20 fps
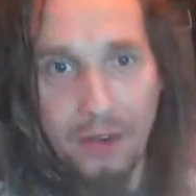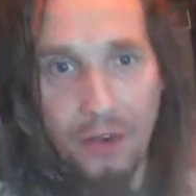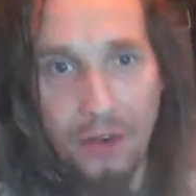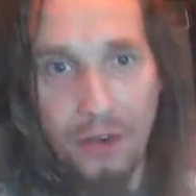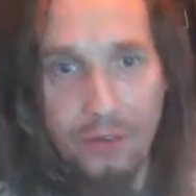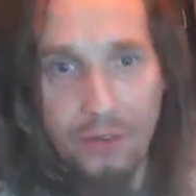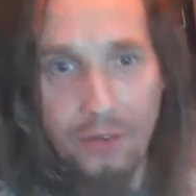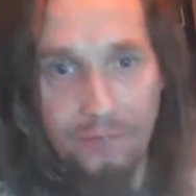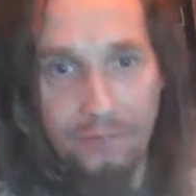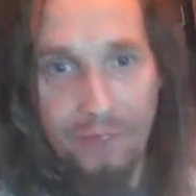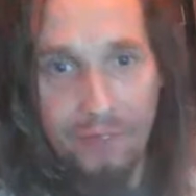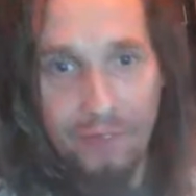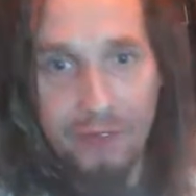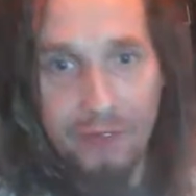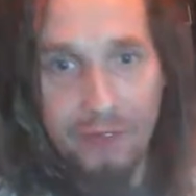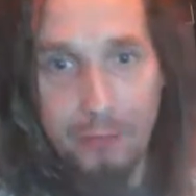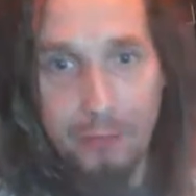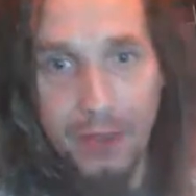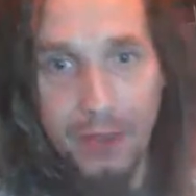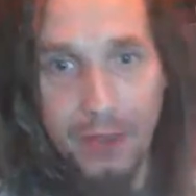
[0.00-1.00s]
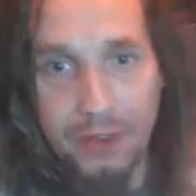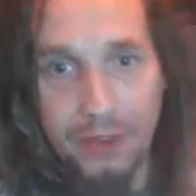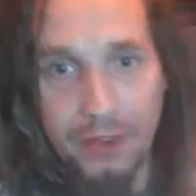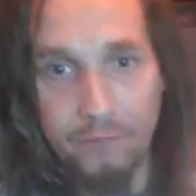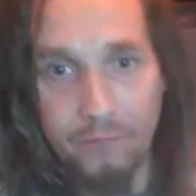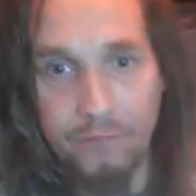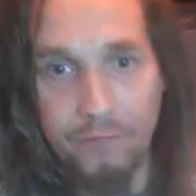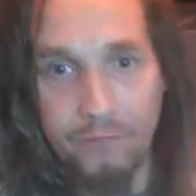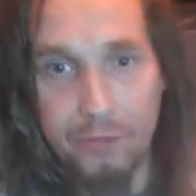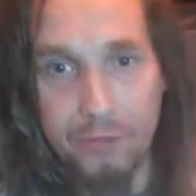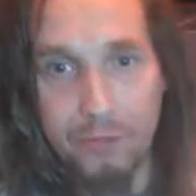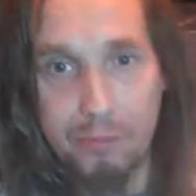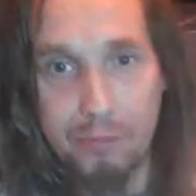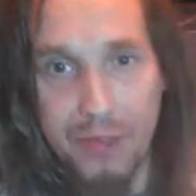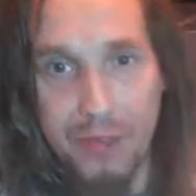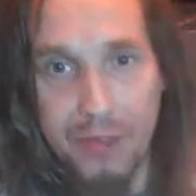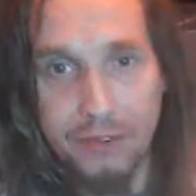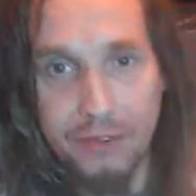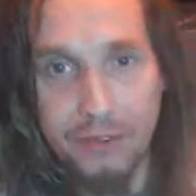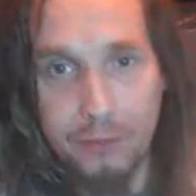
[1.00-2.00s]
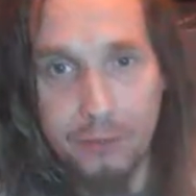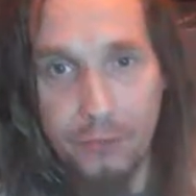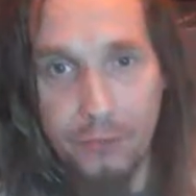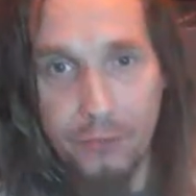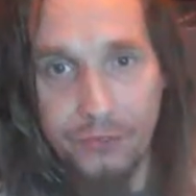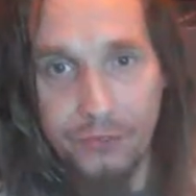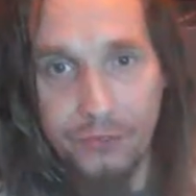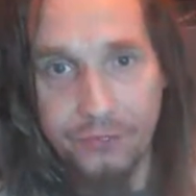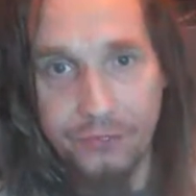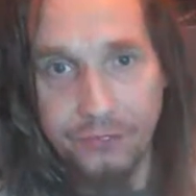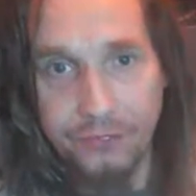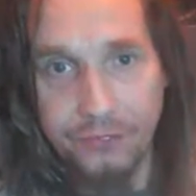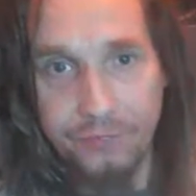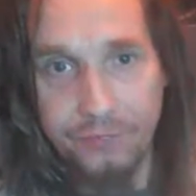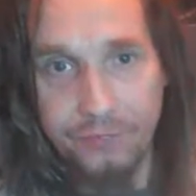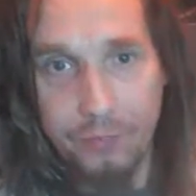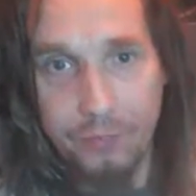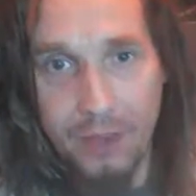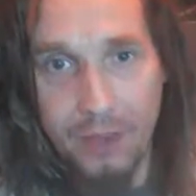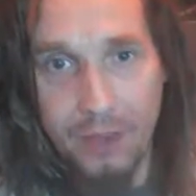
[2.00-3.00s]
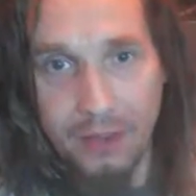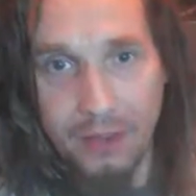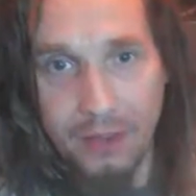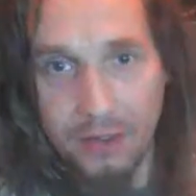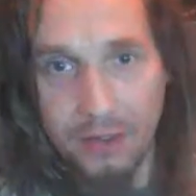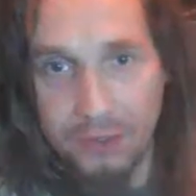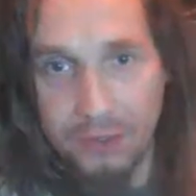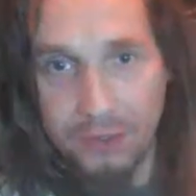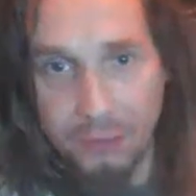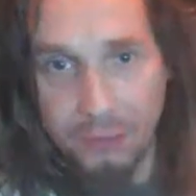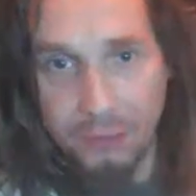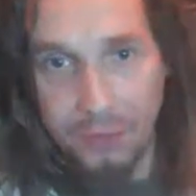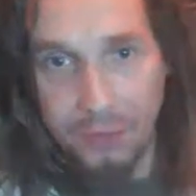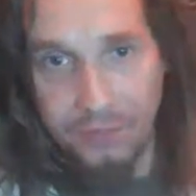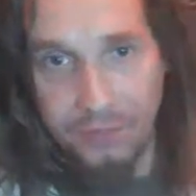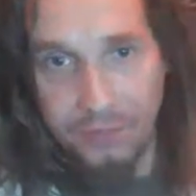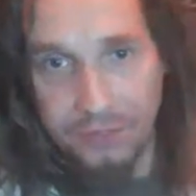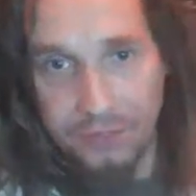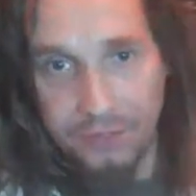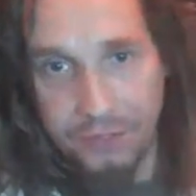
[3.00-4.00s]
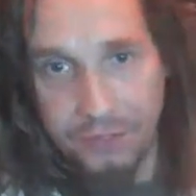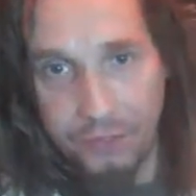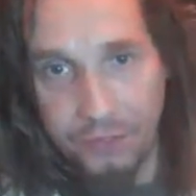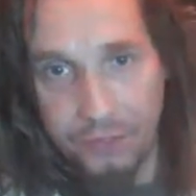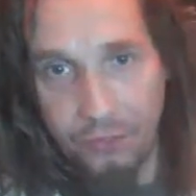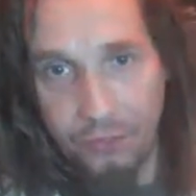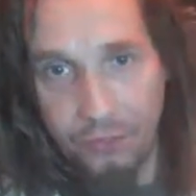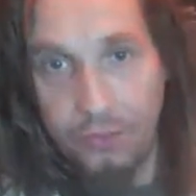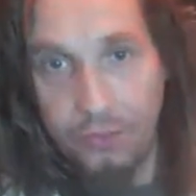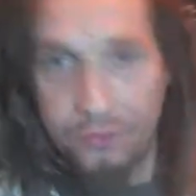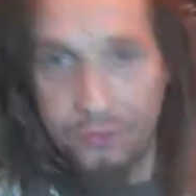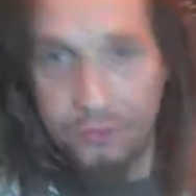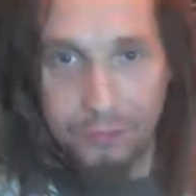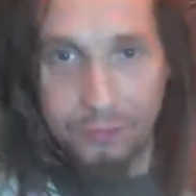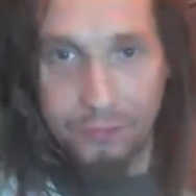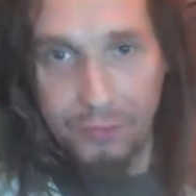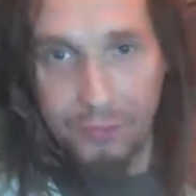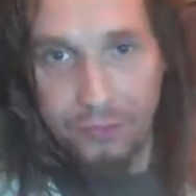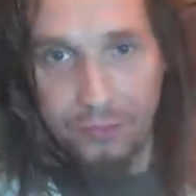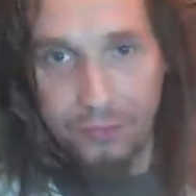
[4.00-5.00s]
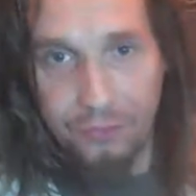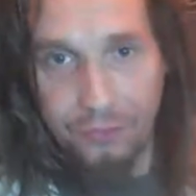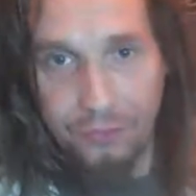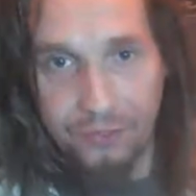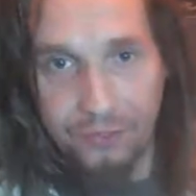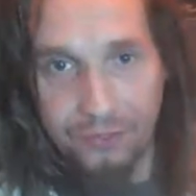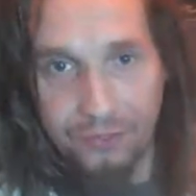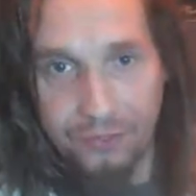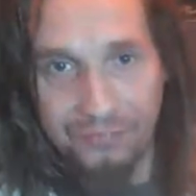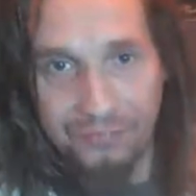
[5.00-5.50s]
The very peak, the very best emotions of humanity supplied this guitar. Who supplied your guitar?